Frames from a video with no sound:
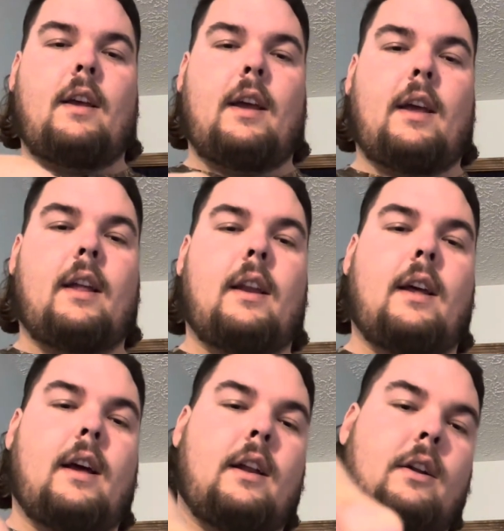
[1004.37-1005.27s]
and
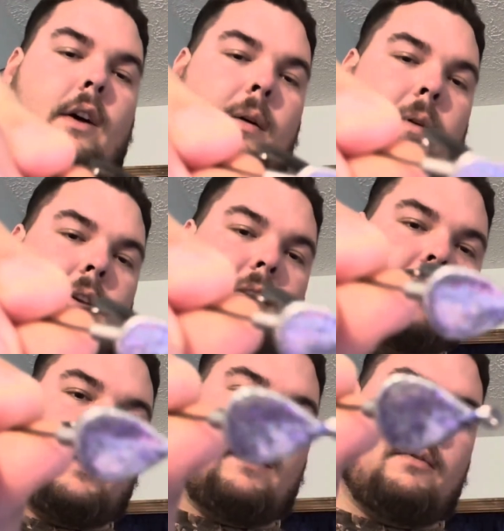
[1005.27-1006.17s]
I don't know how well you can
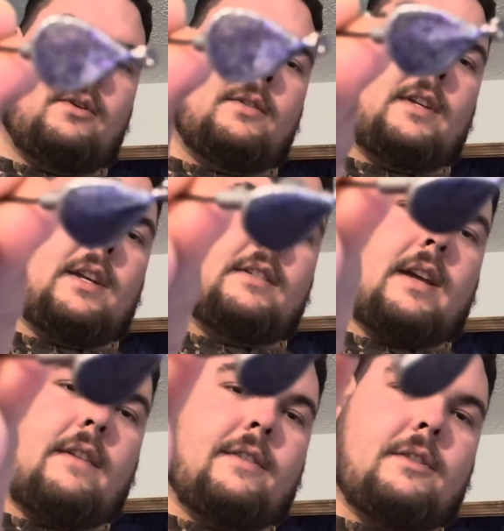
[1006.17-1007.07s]
see it. You can see it's
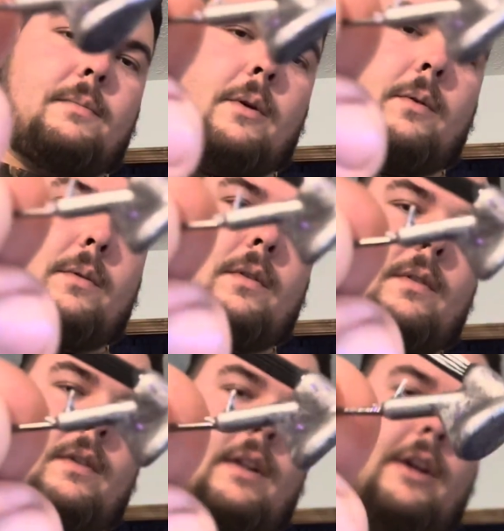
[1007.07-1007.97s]
kind of a smoke
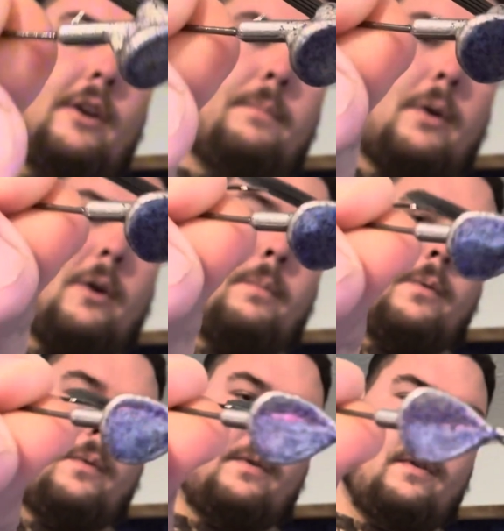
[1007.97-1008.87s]
clear purple.